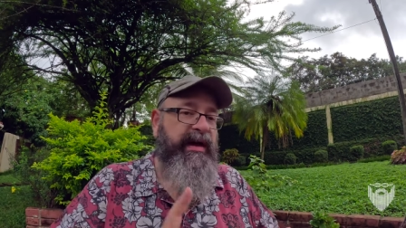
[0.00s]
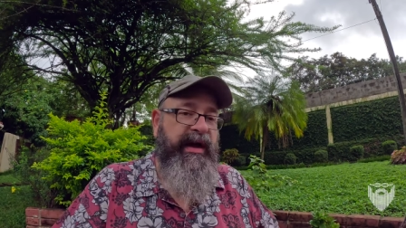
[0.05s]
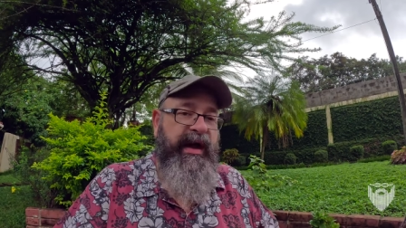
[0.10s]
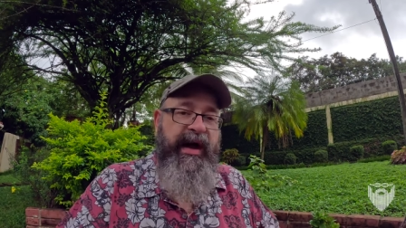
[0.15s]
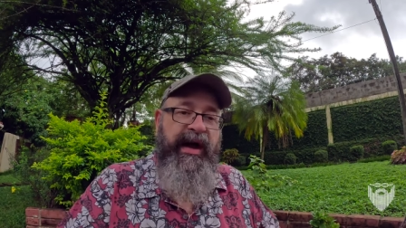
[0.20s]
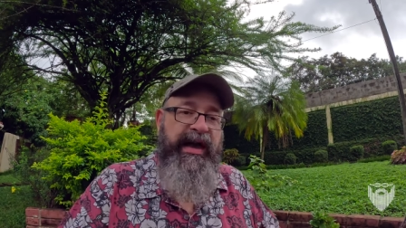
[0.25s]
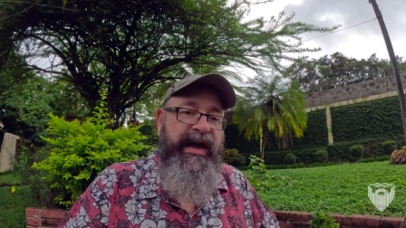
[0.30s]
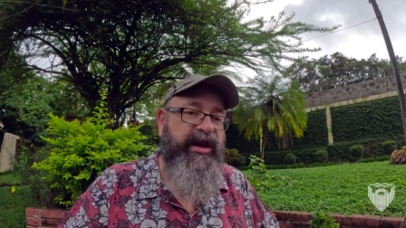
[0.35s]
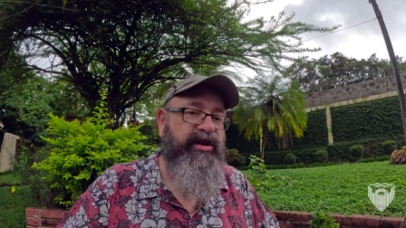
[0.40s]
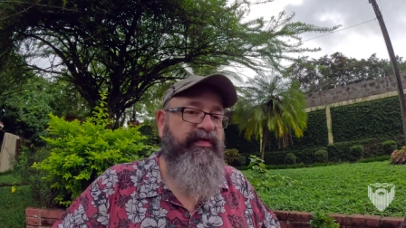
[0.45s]

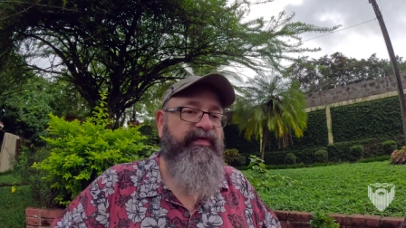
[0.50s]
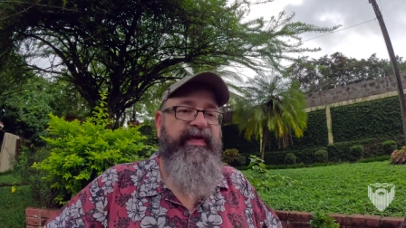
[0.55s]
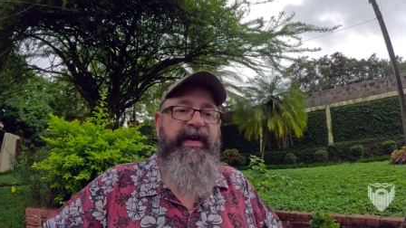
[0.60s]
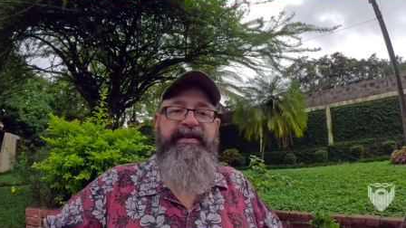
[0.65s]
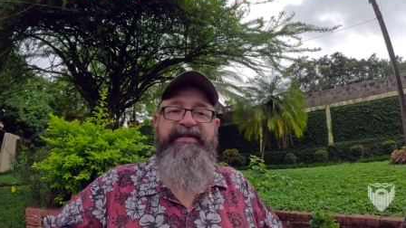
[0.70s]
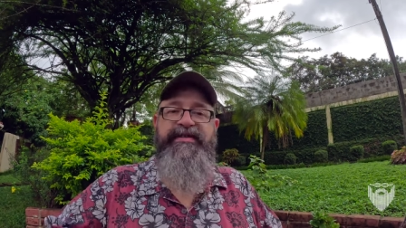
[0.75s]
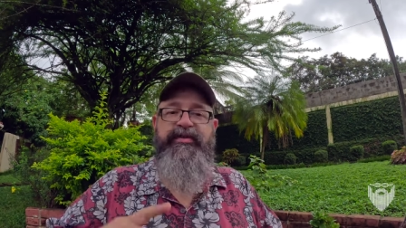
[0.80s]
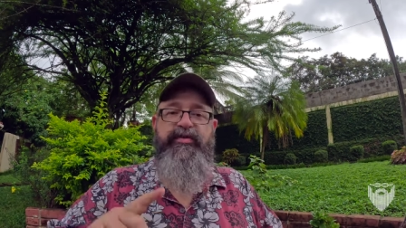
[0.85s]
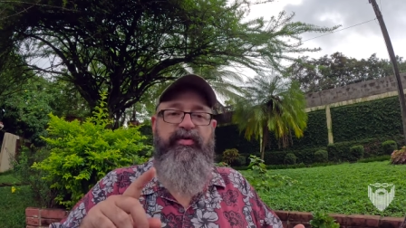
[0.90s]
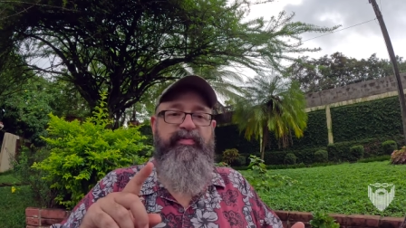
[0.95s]
Uh,
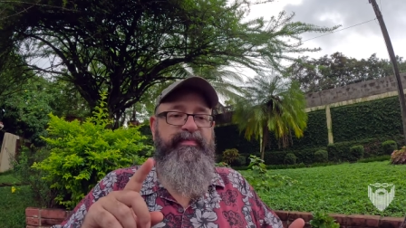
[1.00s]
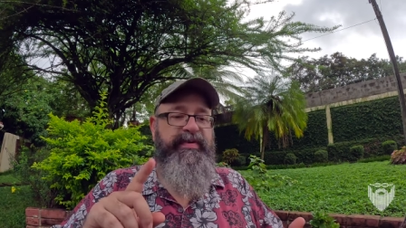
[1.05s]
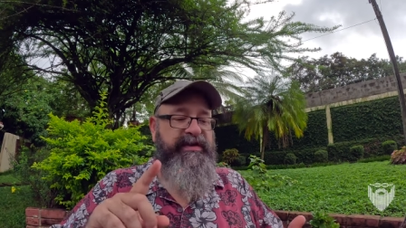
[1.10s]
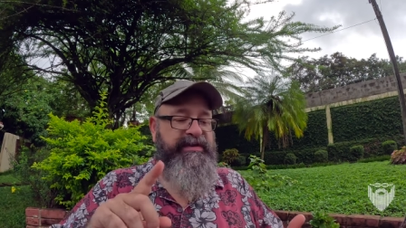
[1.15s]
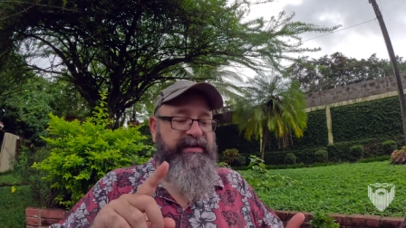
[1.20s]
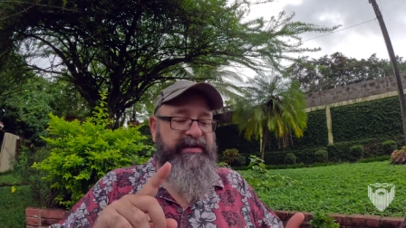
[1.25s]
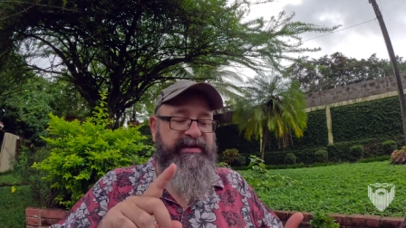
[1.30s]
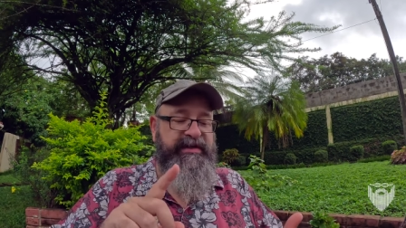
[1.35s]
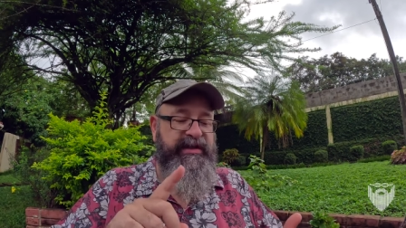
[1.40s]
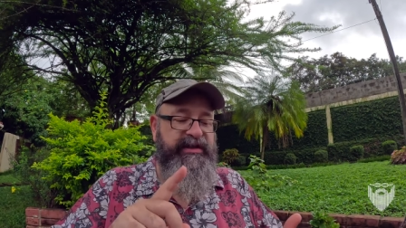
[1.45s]
interfacing with
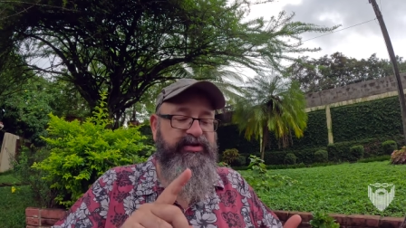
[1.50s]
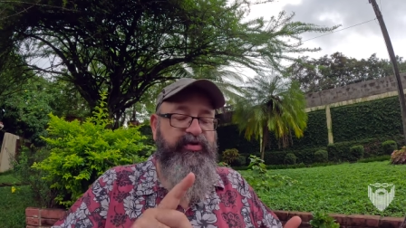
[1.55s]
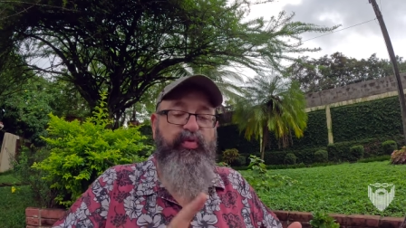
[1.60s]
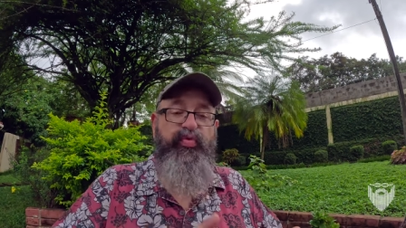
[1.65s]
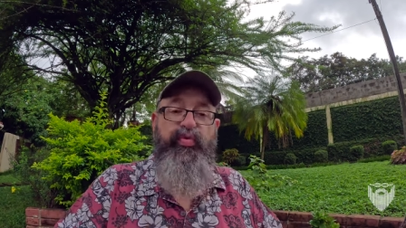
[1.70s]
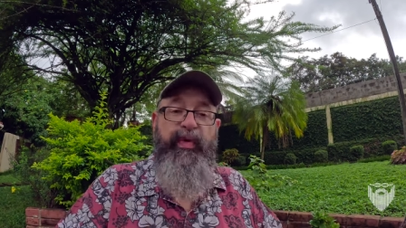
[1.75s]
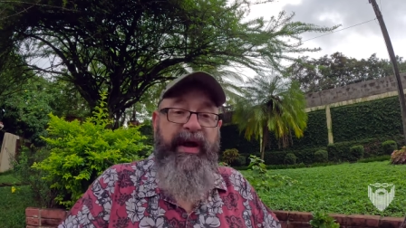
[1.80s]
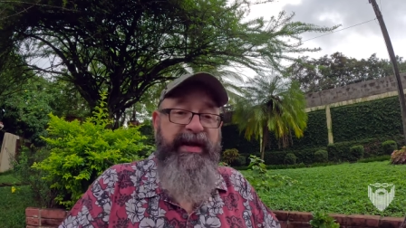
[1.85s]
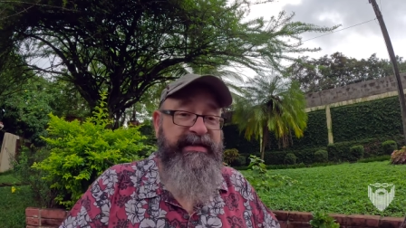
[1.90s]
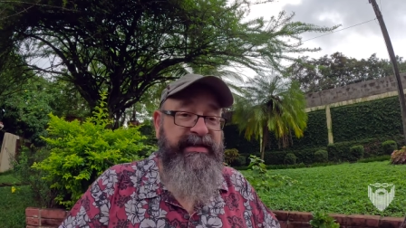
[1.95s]
businesses,
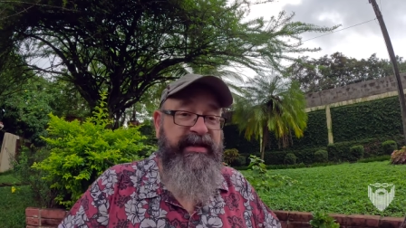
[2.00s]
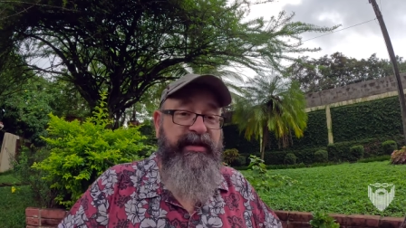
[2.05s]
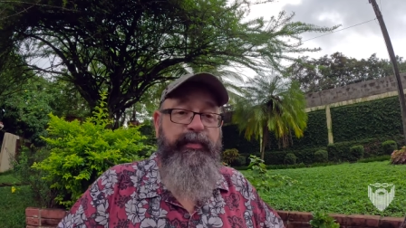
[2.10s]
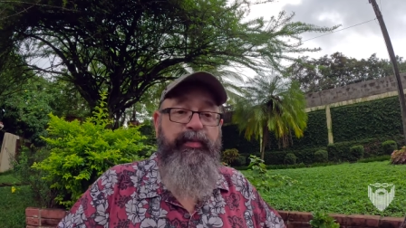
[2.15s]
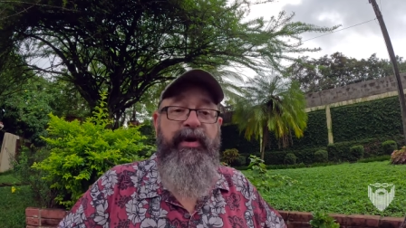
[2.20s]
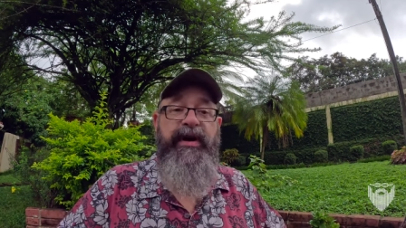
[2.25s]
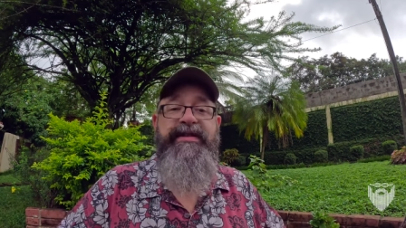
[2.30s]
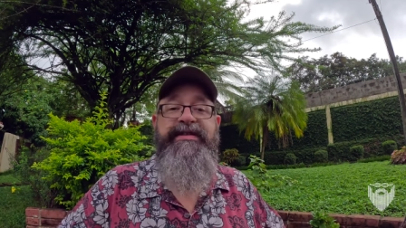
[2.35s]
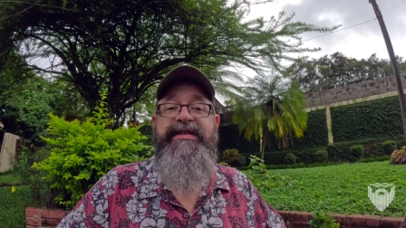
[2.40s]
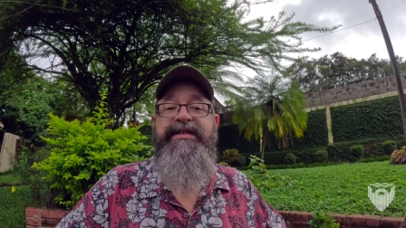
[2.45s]
raising the
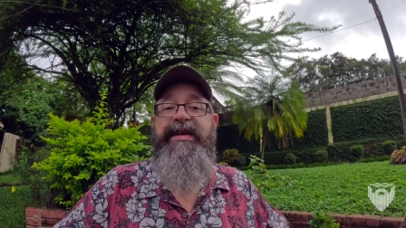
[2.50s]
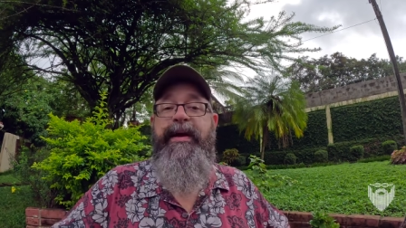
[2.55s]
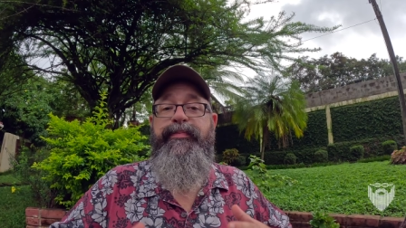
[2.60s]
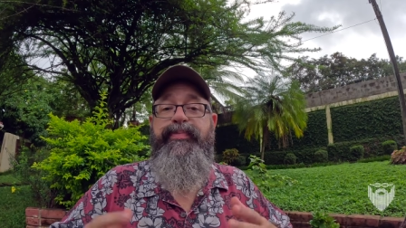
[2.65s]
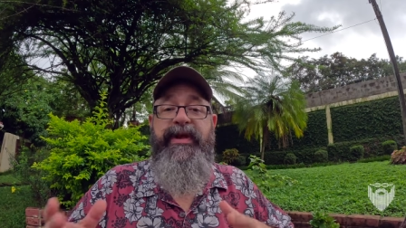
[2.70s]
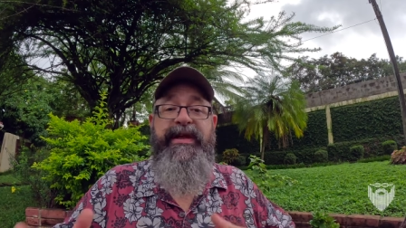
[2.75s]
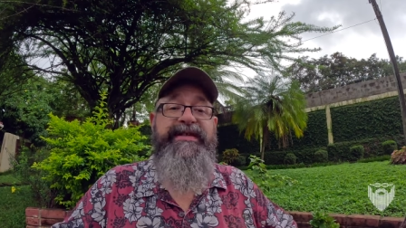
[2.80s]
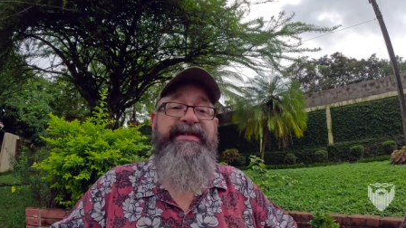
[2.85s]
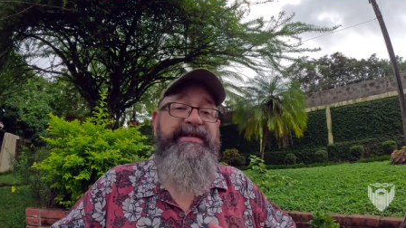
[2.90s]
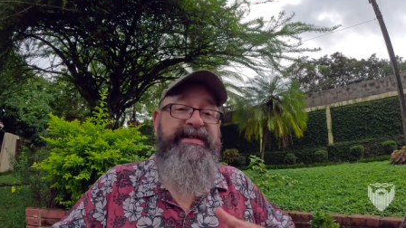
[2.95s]
prices at
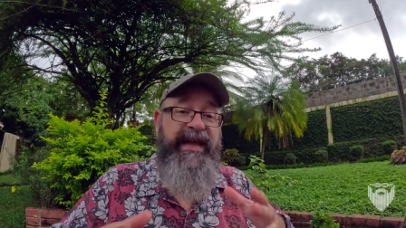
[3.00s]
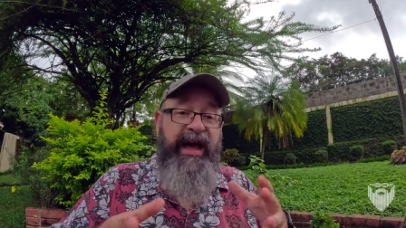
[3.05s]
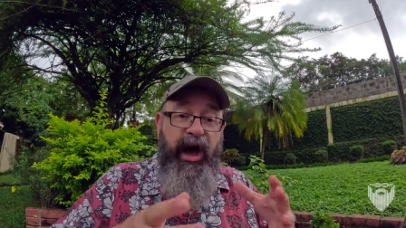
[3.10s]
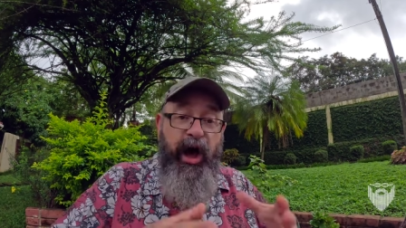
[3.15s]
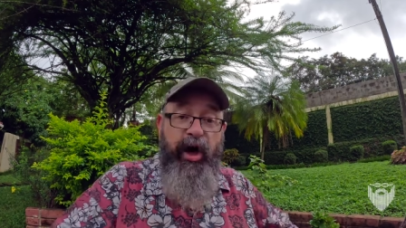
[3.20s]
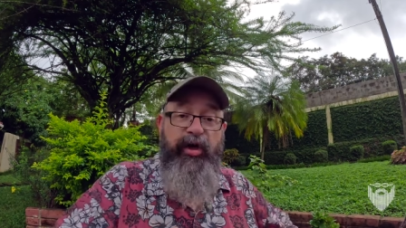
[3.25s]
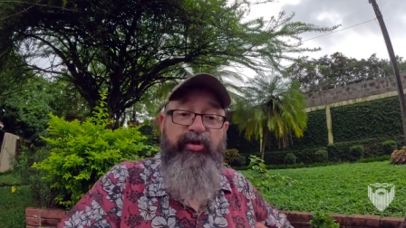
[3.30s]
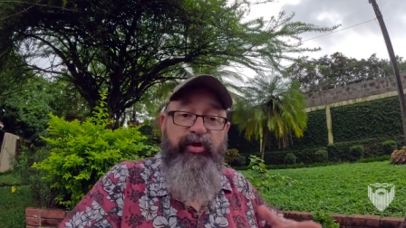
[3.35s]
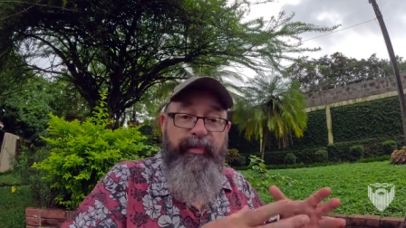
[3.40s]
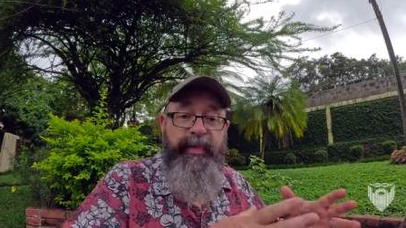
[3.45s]
places that
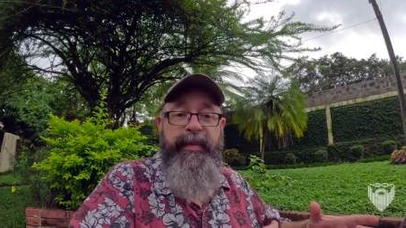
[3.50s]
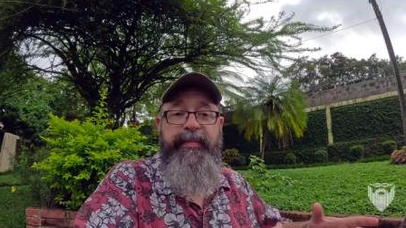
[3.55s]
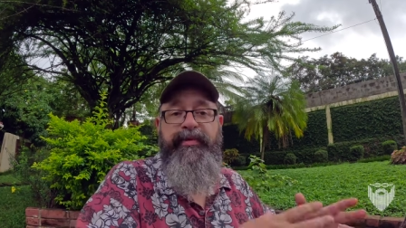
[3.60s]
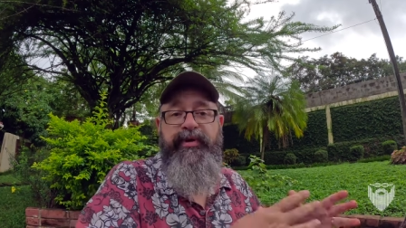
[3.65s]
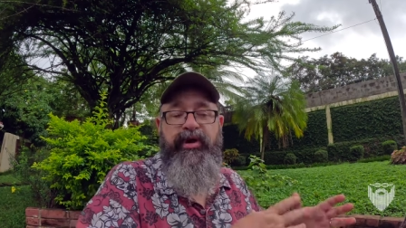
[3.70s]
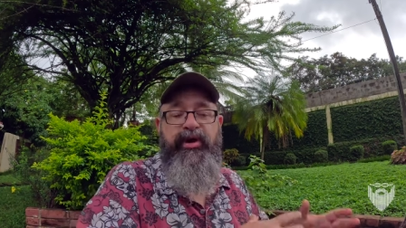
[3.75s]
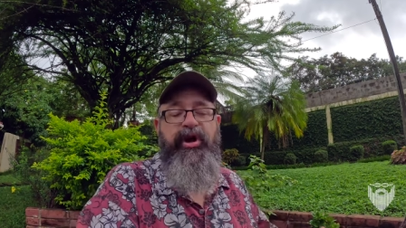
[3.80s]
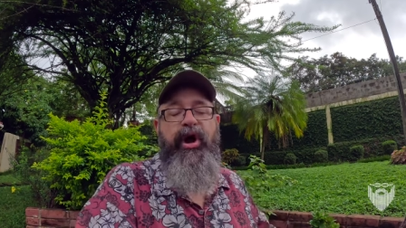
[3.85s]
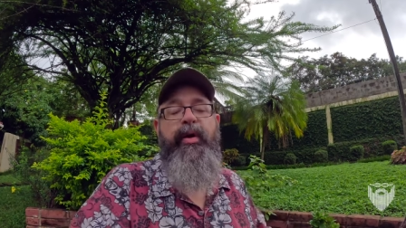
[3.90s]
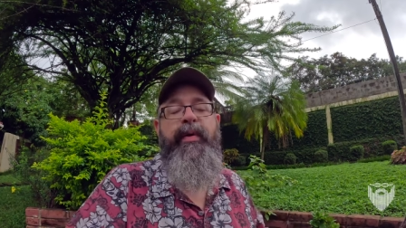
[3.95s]
other people
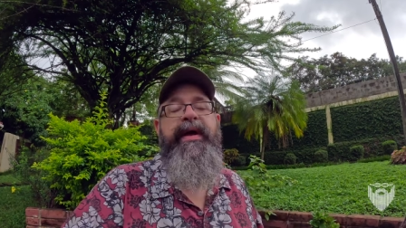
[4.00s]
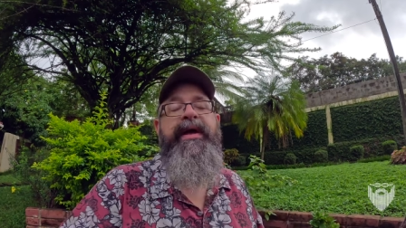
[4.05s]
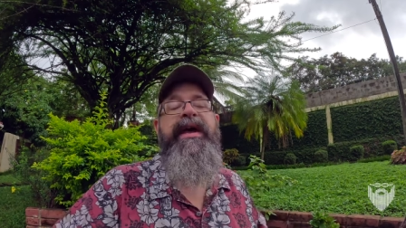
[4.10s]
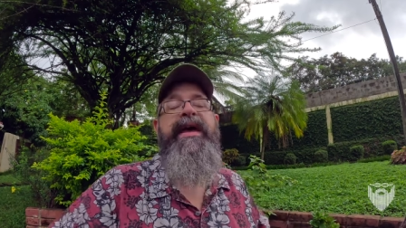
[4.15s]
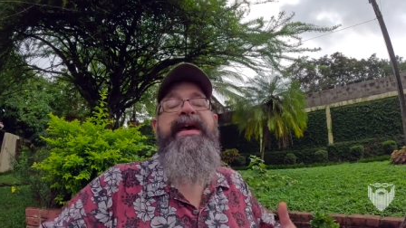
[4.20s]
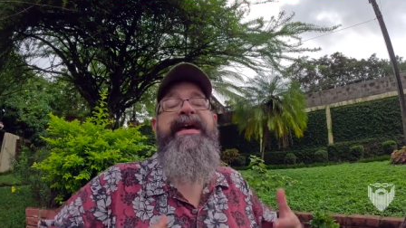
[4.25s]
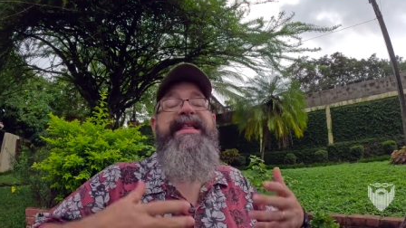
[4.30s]
are going.